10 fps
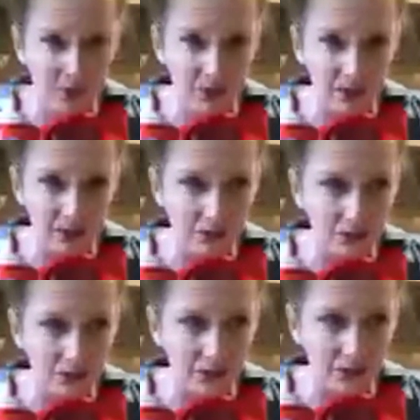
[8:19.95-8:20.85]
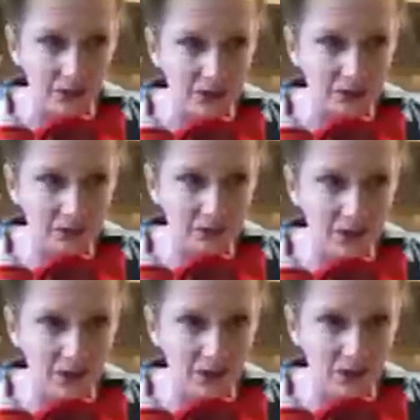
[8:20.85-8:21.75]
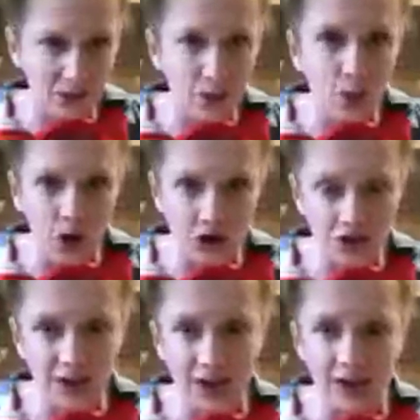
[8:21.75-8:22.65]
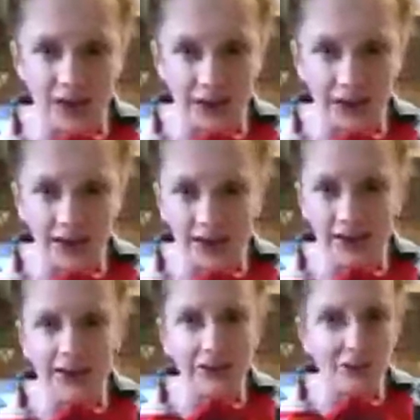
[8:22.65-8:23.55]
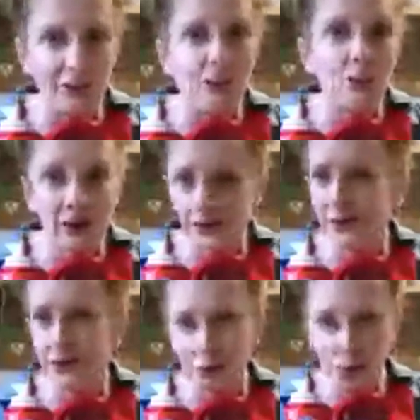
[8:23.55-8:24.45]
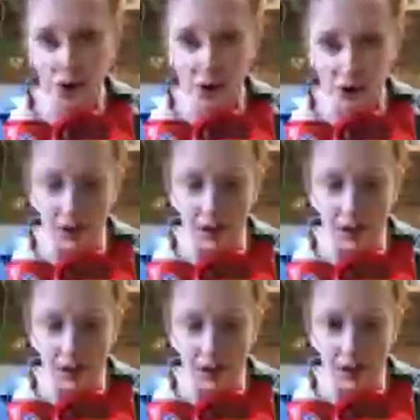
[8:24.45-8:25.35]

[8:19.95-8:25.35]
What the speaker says: I started rewashing again. So wasting water,